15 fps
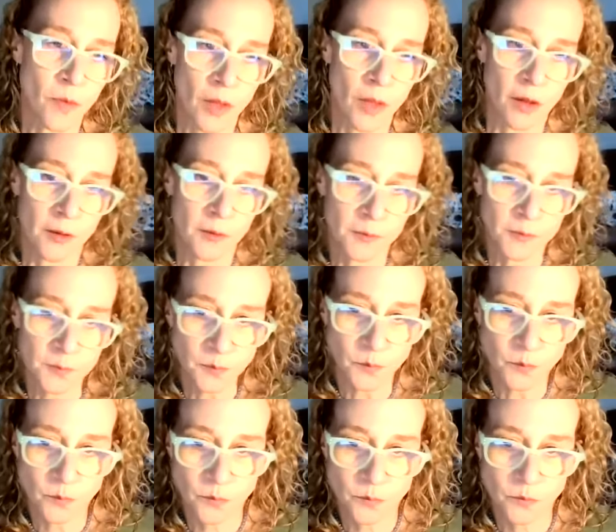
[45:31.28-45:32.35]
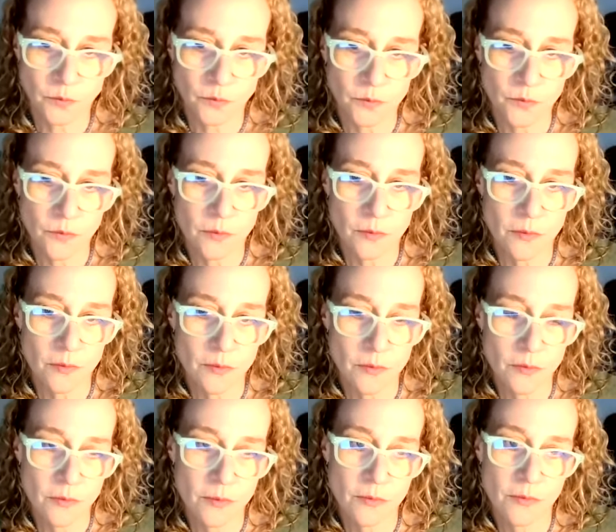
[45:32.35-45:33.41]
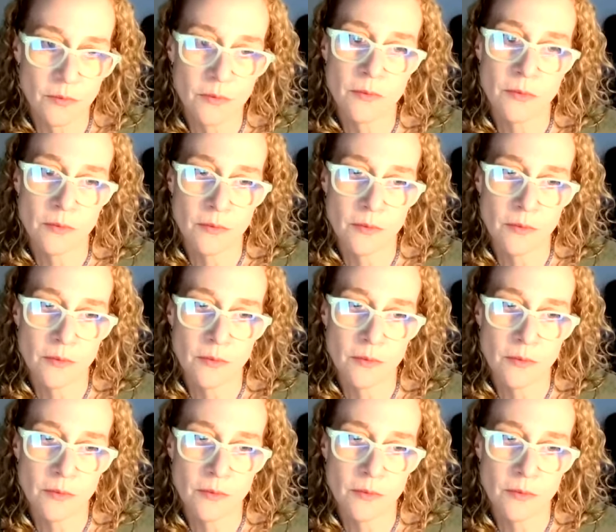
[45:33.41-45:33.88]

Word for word: we, but we did in